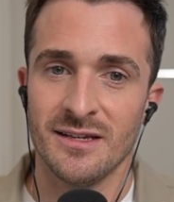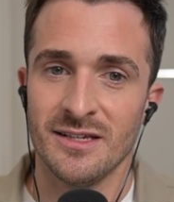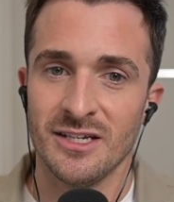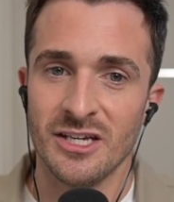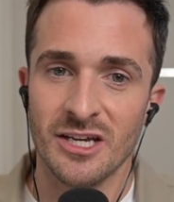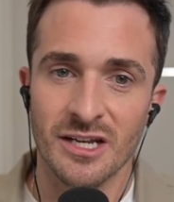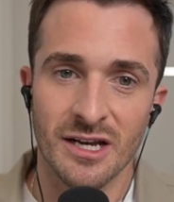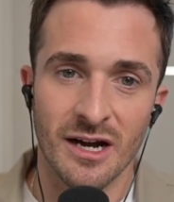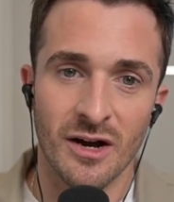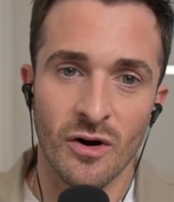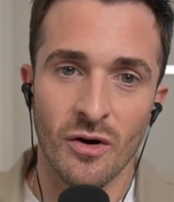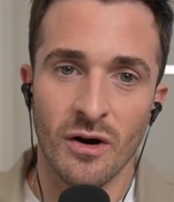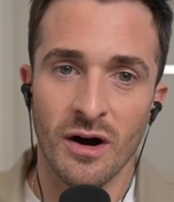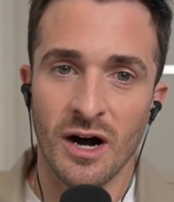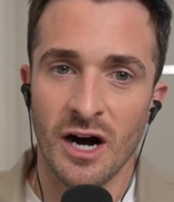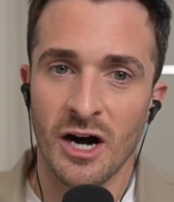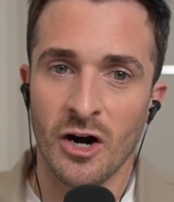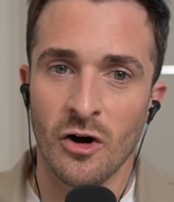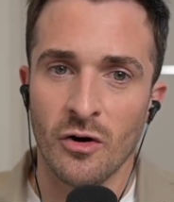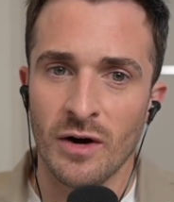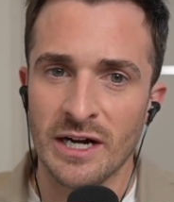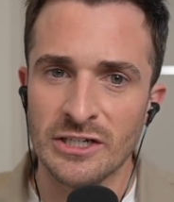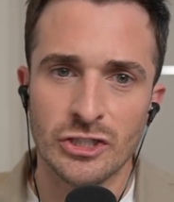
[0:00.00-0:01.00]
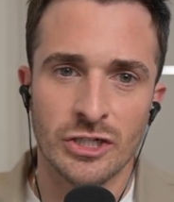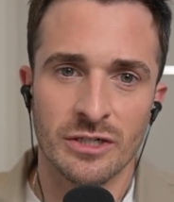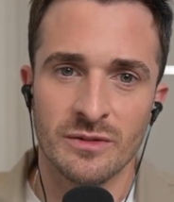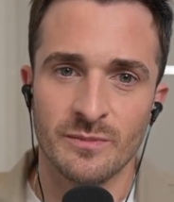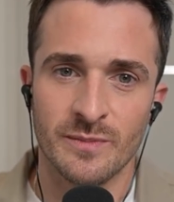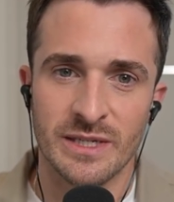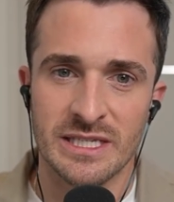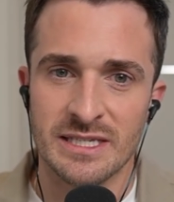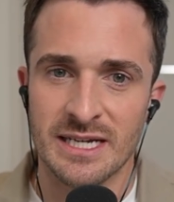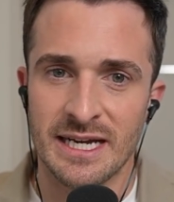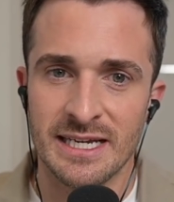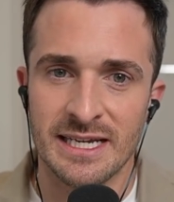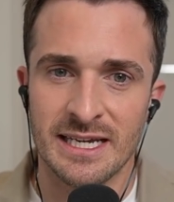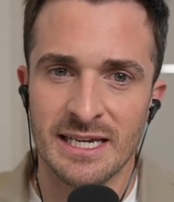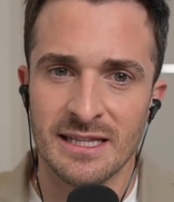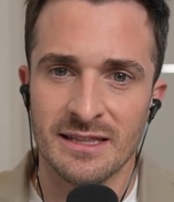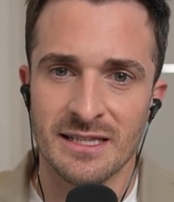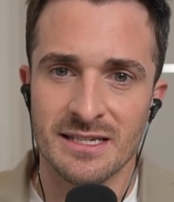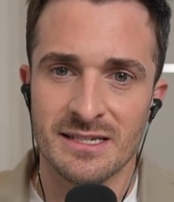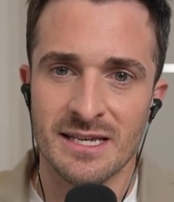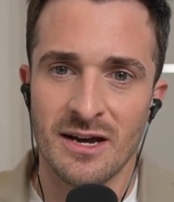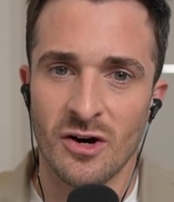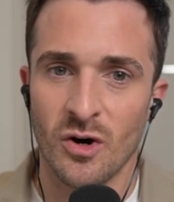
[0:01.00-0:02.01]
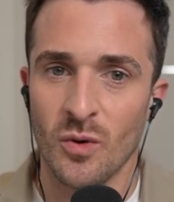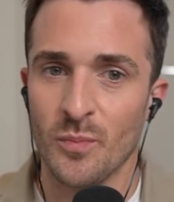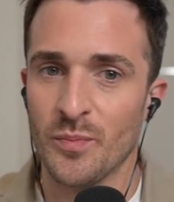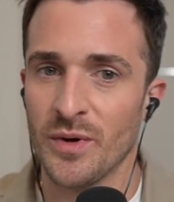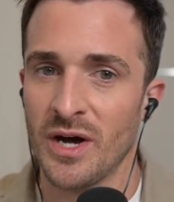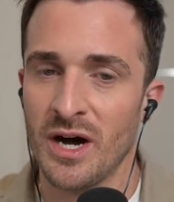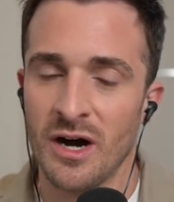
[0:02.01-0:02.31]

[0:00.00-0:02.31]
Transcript: you know, oh, I shouldn't be taking this help.